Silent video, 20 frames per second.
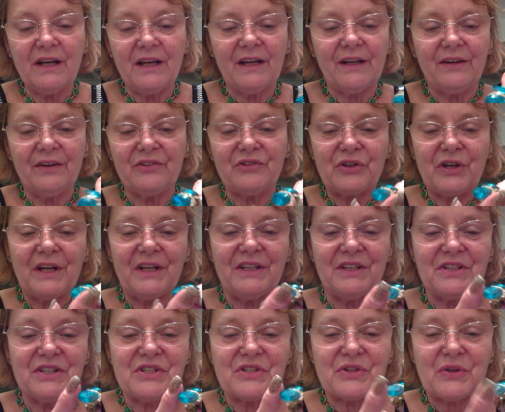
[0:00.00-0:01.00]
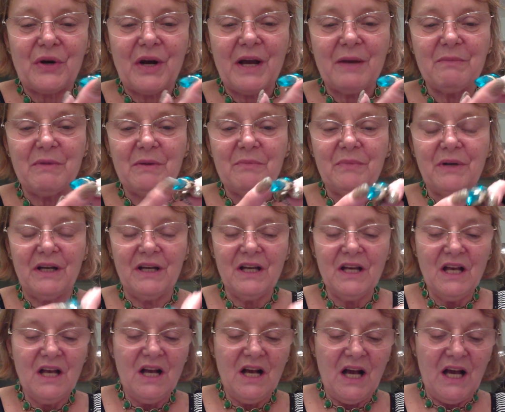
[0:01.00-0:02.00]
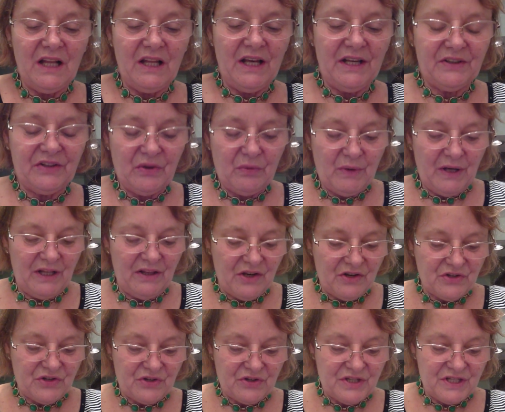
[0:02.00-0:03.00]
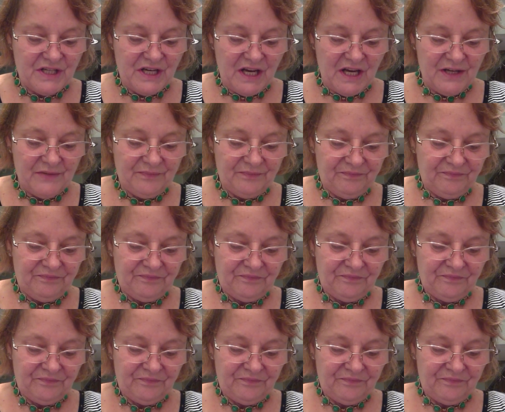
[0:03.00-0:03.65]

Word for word: I'm trying to describe it, but I like the way those are set.